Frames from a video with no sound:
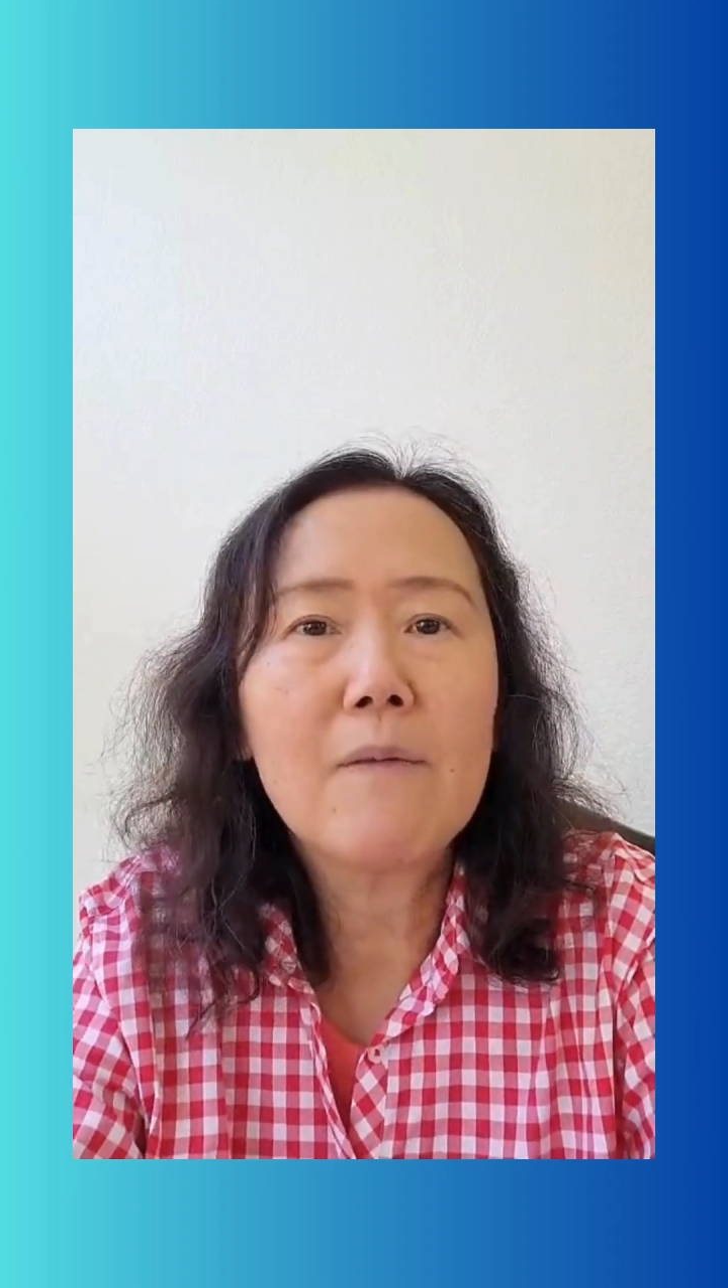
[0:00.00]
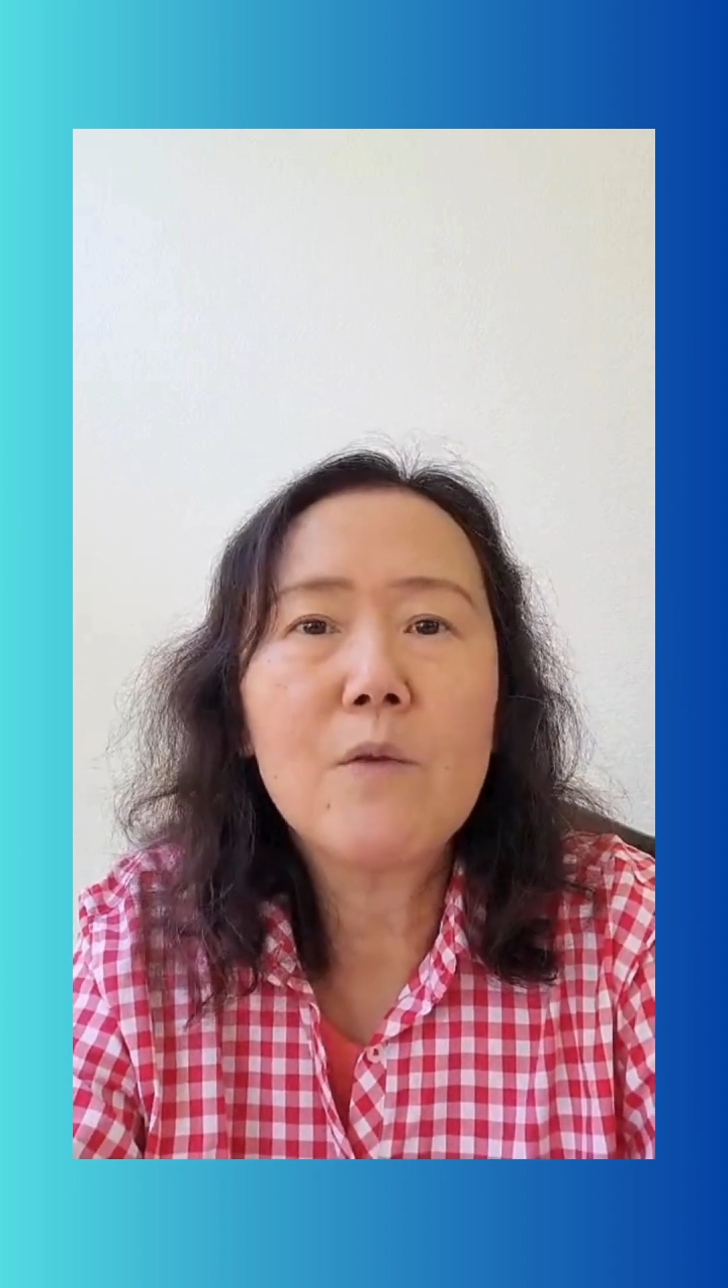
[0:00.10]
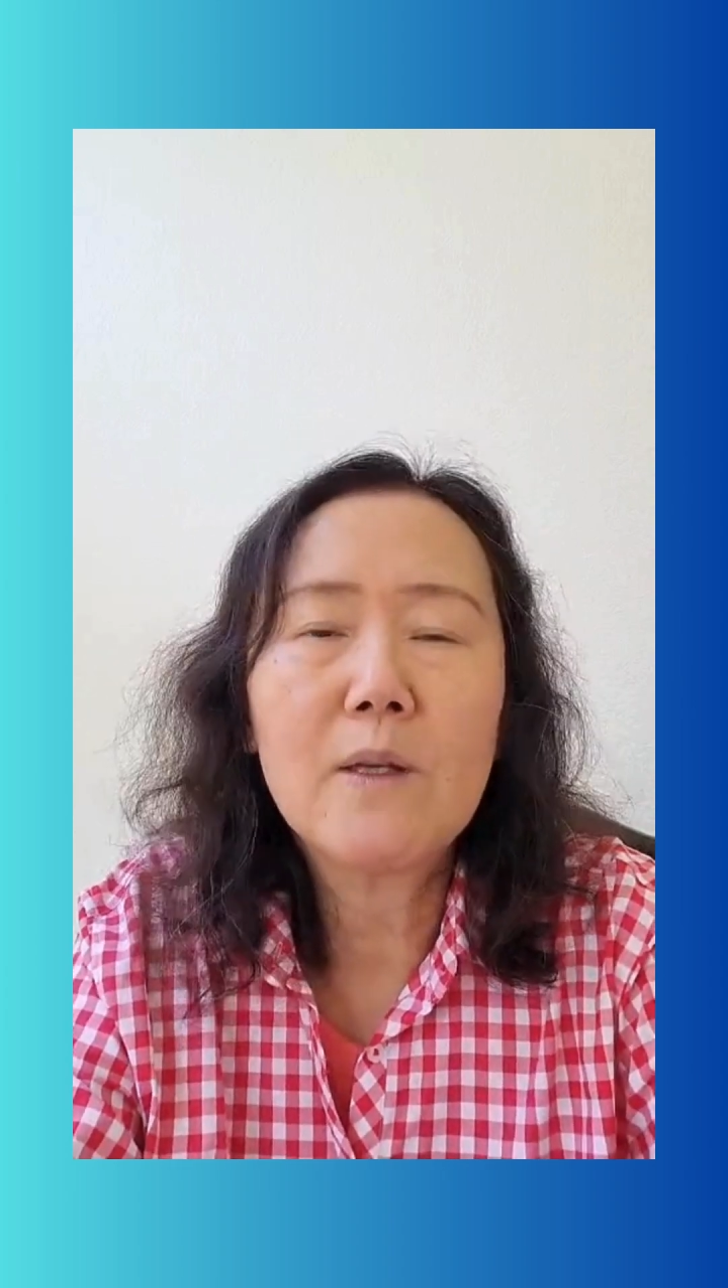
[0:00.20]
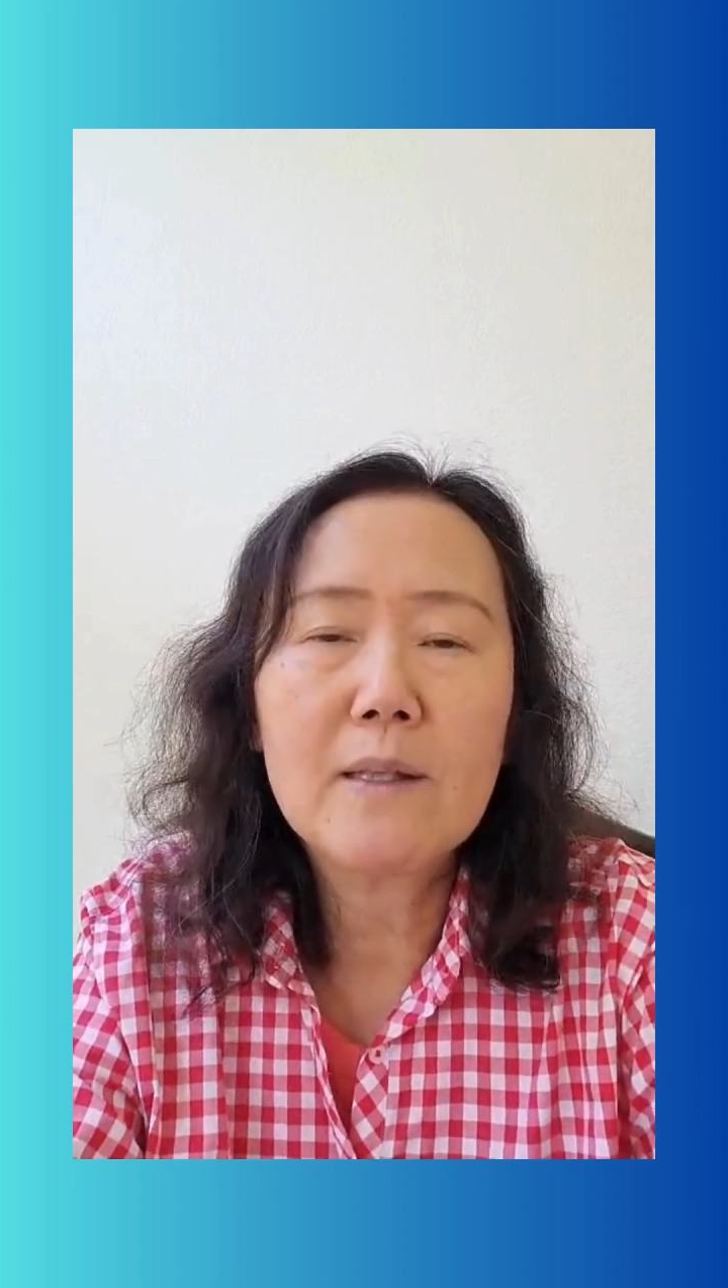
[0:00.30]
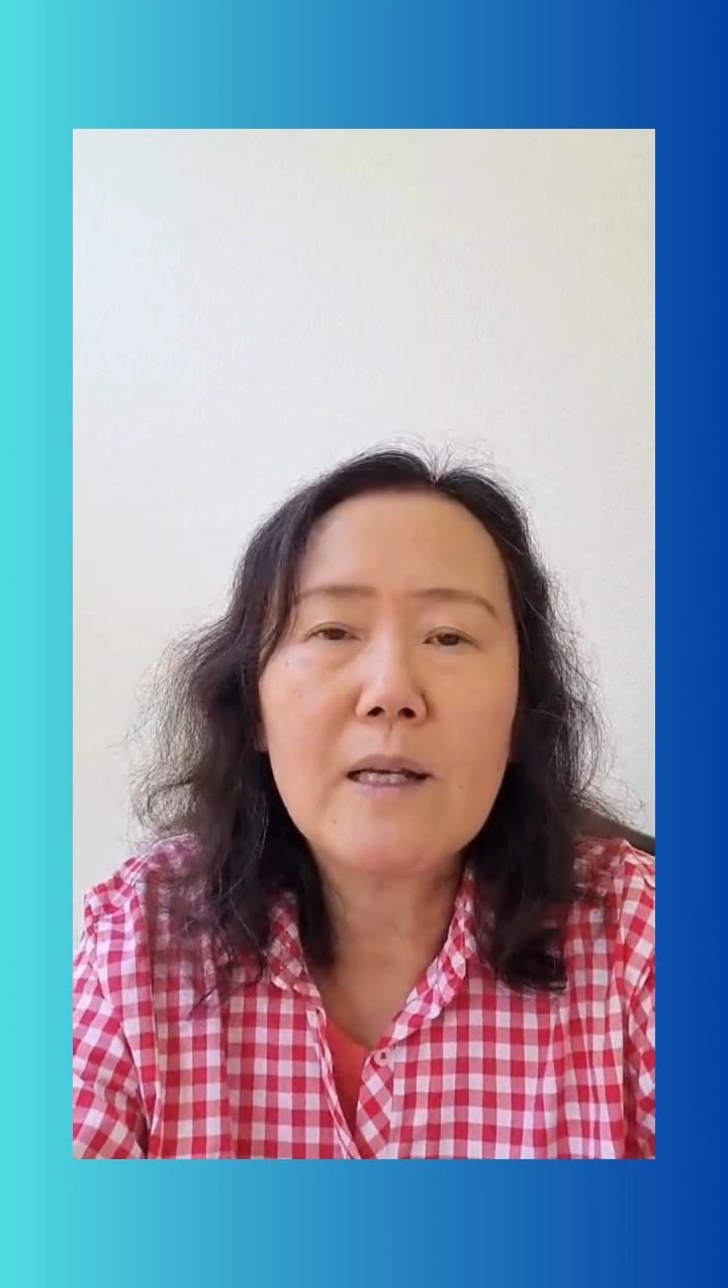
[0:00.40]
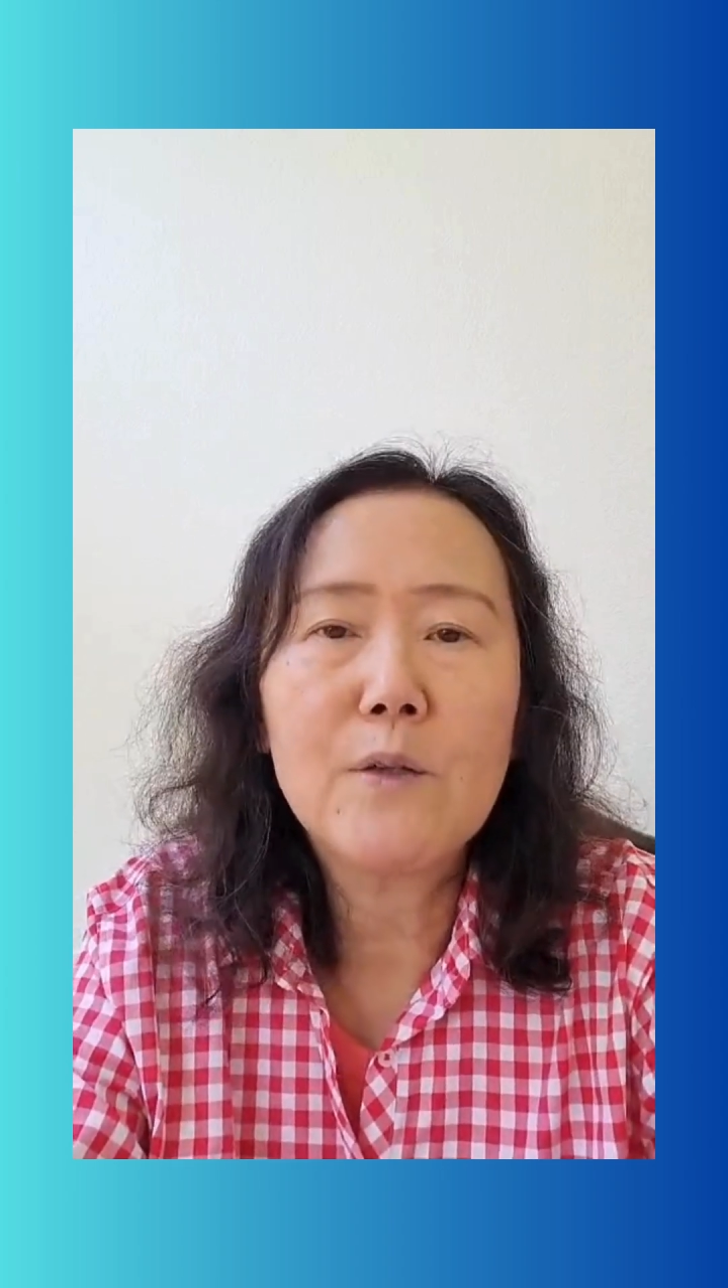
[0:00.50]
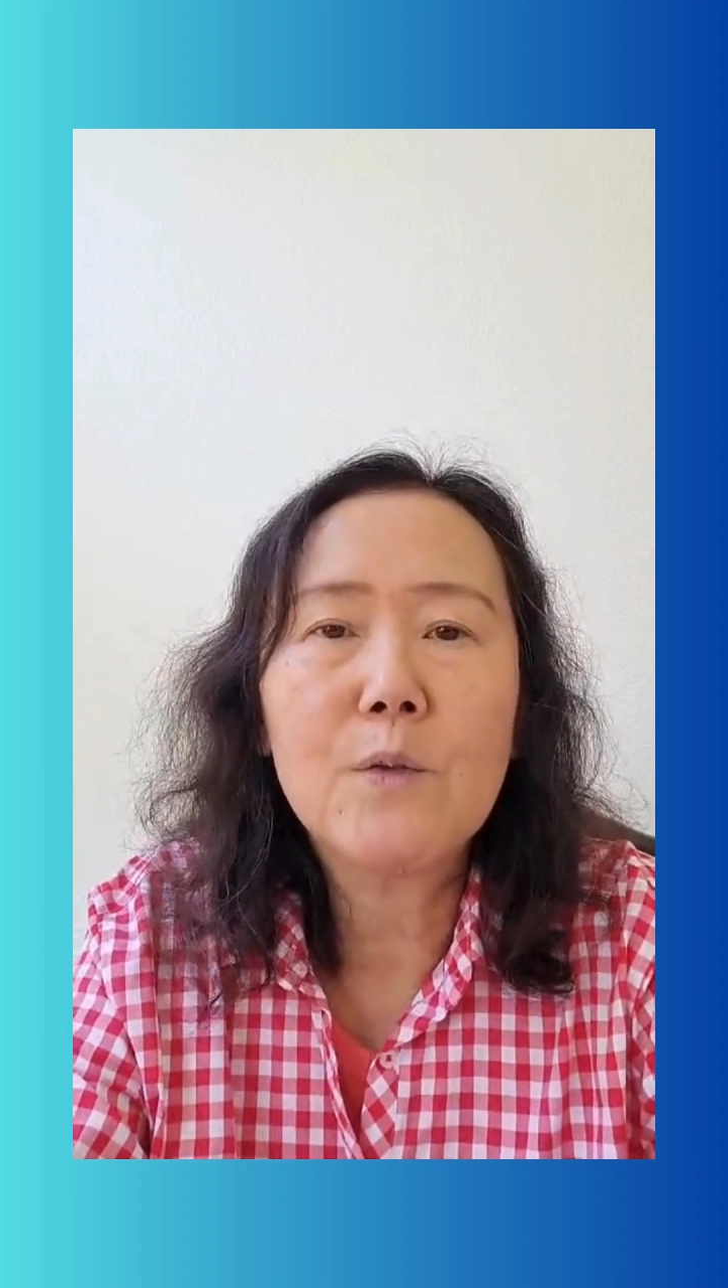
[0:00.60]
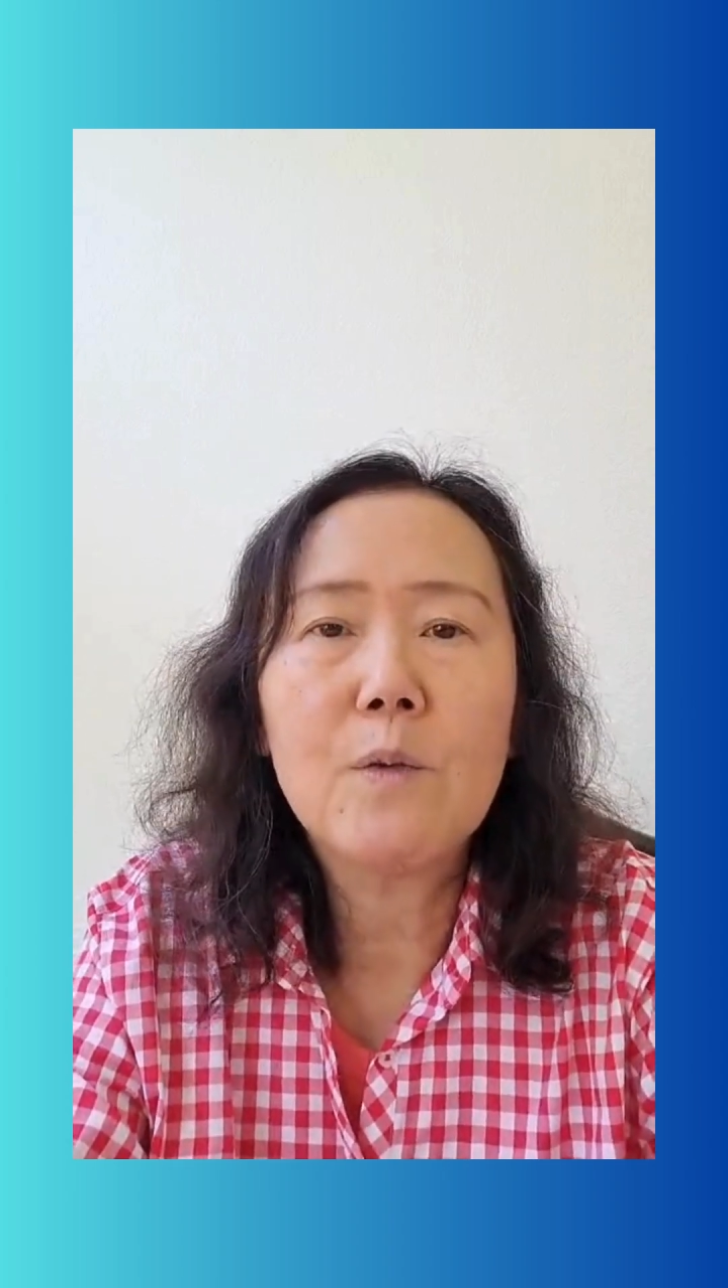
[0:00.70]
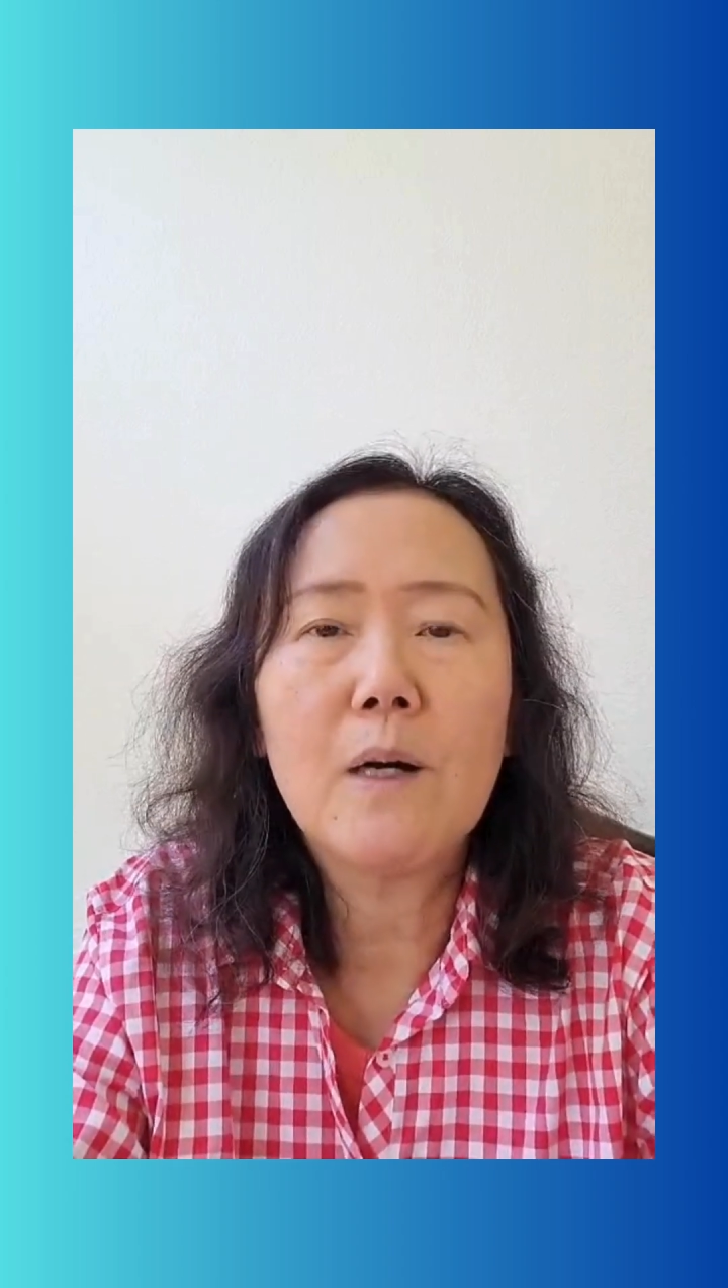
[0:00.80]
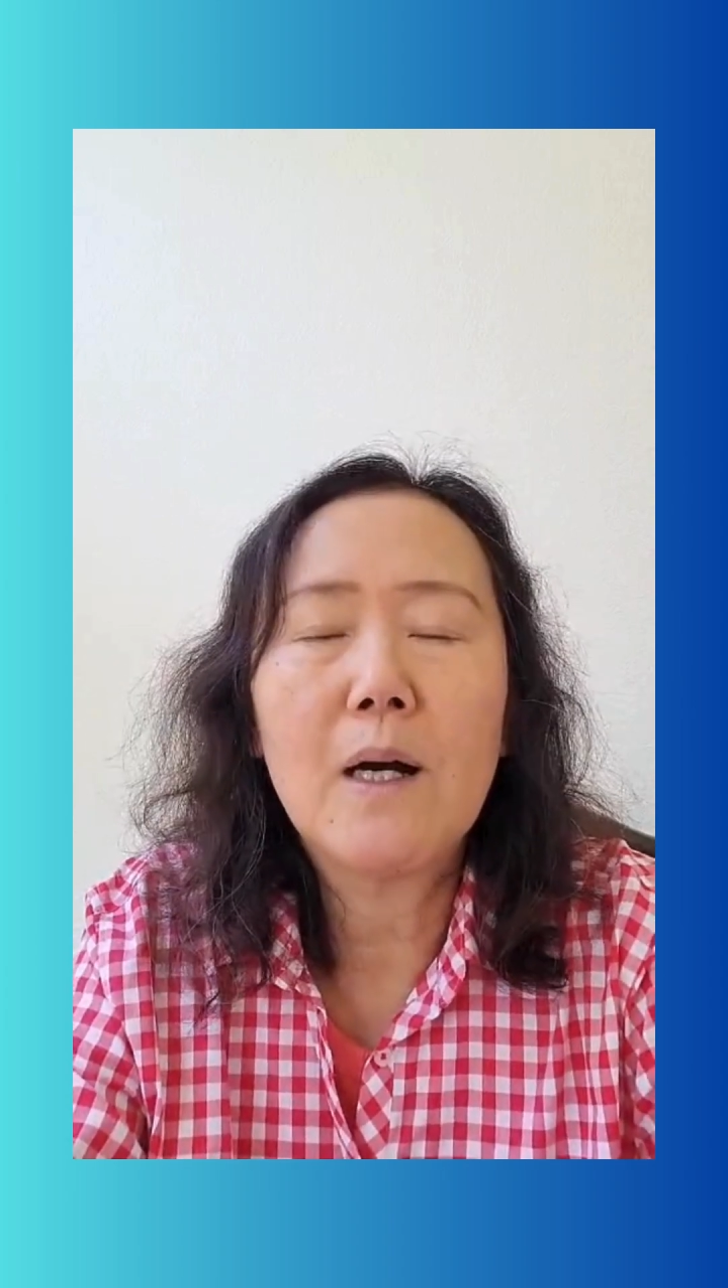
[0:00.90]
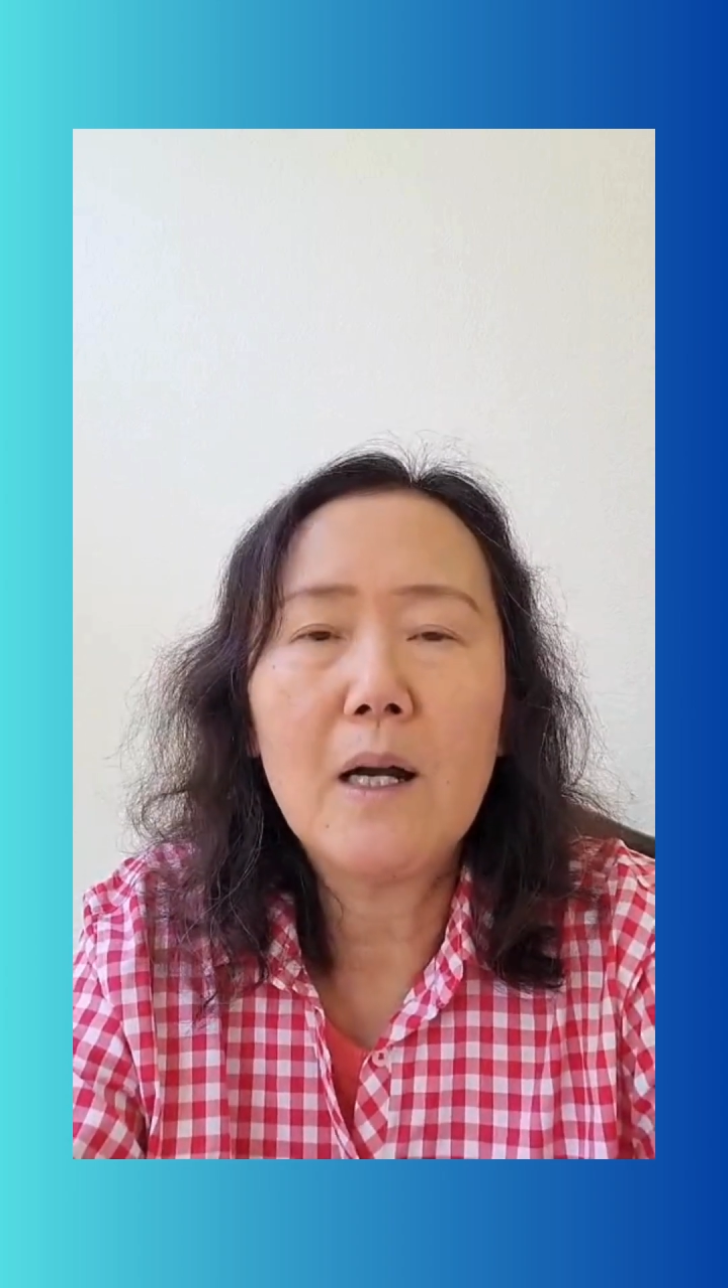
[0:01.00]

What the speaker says: we decided to do a